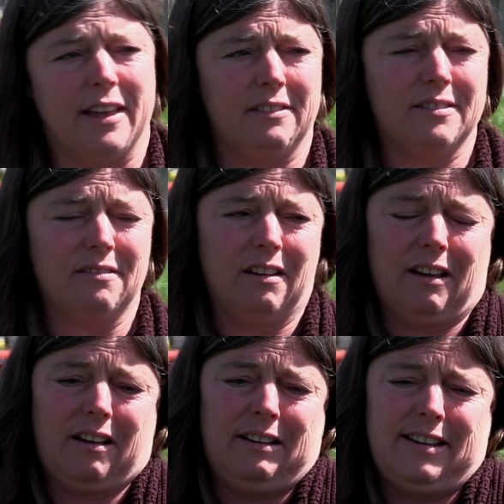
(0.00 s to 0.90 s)
that's
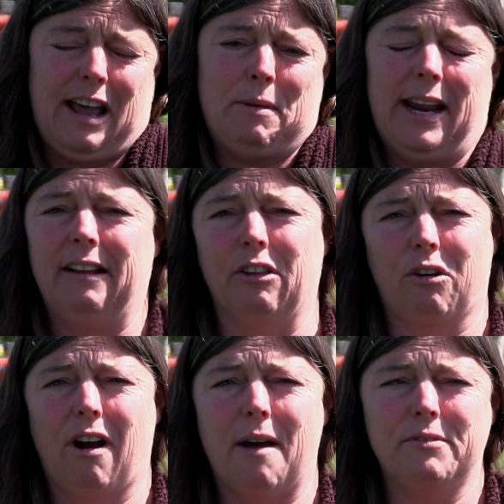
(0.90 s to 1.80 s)
contaminating the
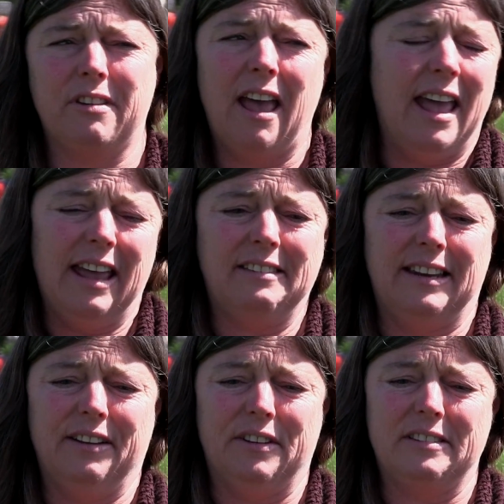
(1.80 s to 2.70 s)
crops
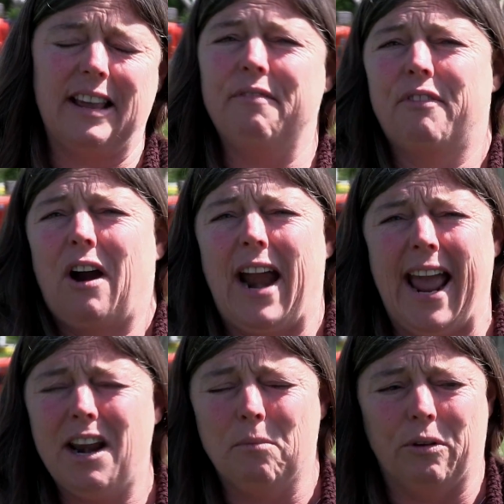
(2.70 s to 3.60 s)
isn't even safe for our
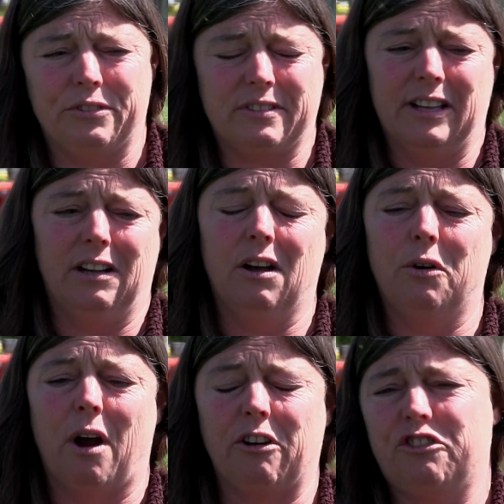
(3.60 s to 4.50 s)
animals, let alone our